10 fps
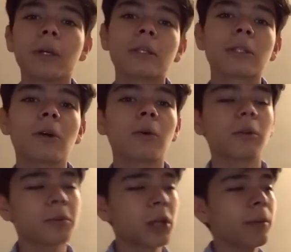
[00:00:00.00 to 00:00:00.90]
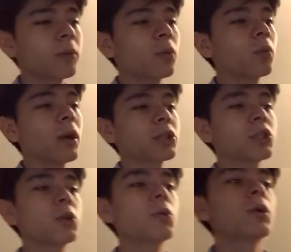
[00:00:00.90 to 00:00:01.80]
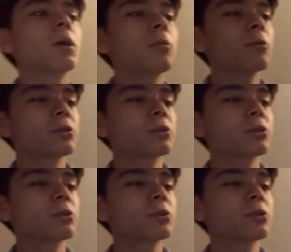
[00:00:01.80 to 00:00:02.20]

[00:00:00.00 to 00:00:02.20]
So the observant will watch you move